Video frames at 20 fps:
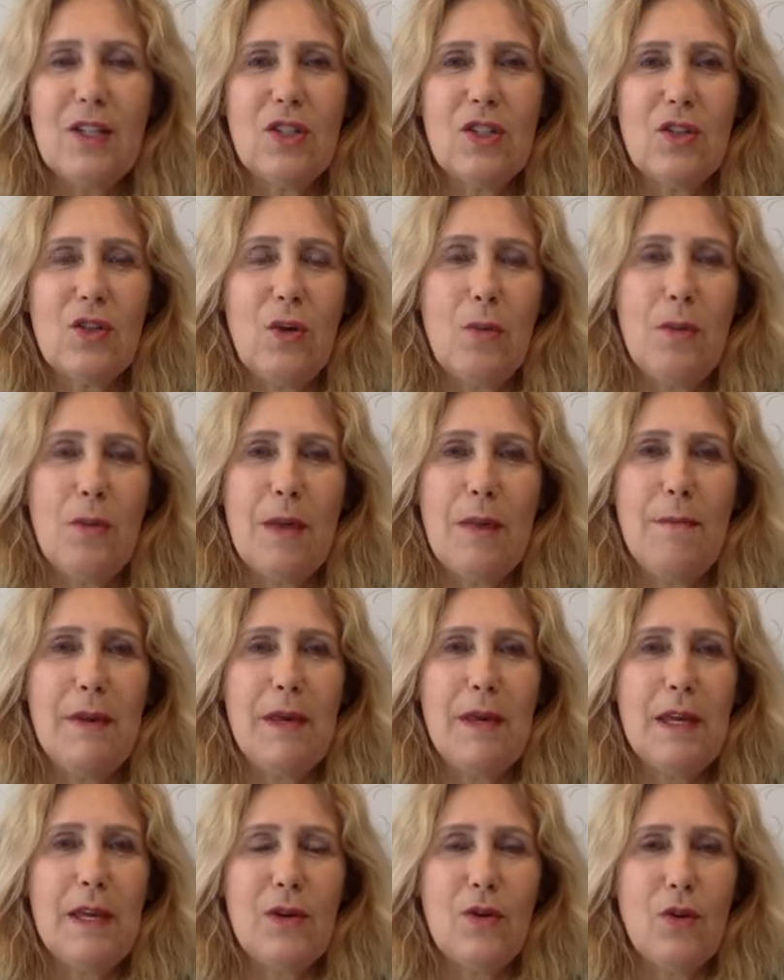So
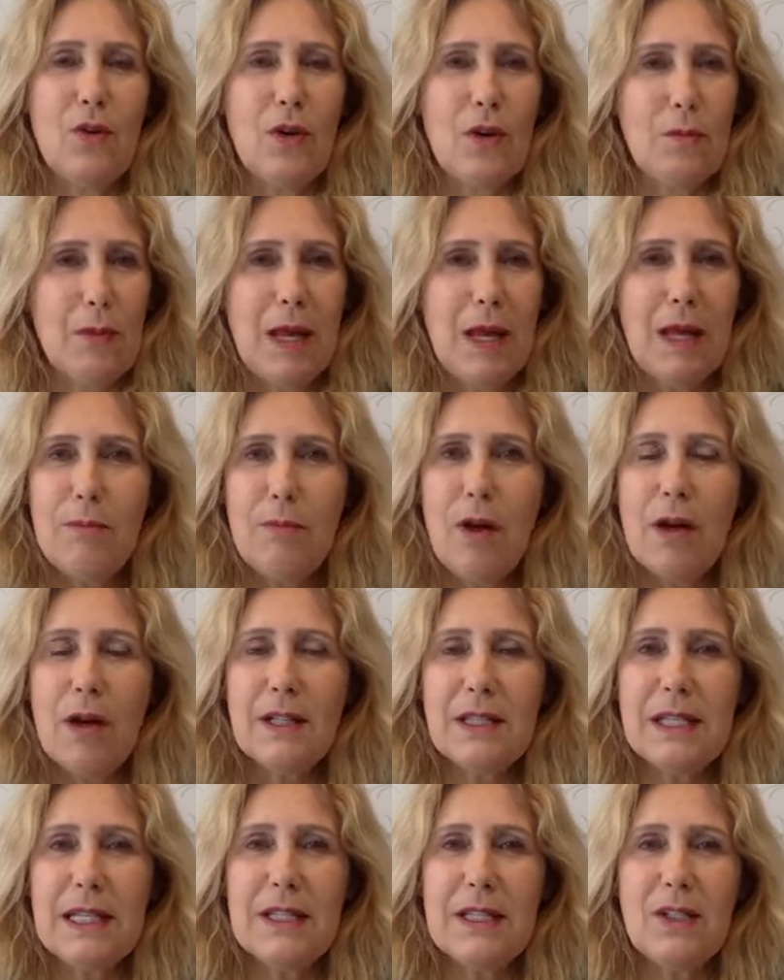maybe your
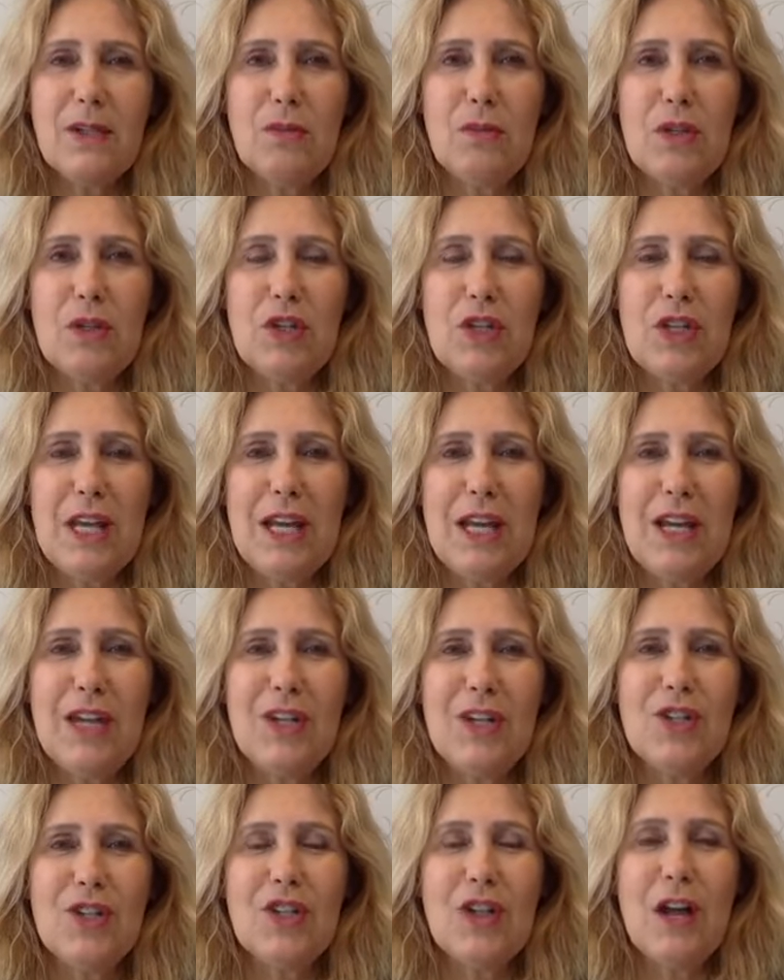mailbox needs to be
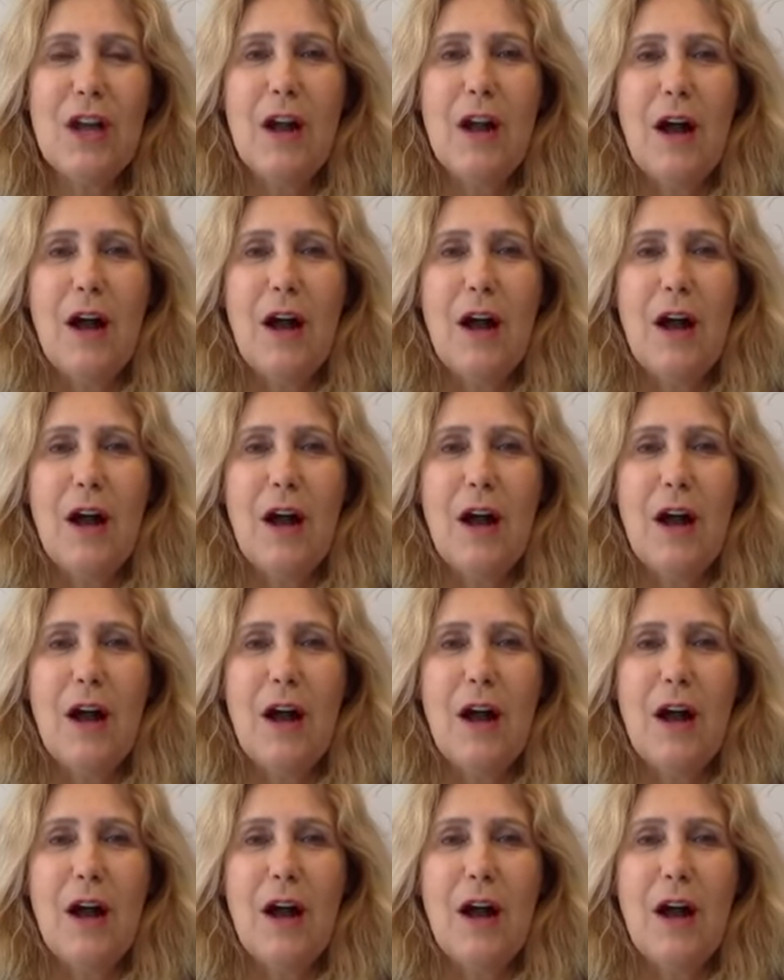changed,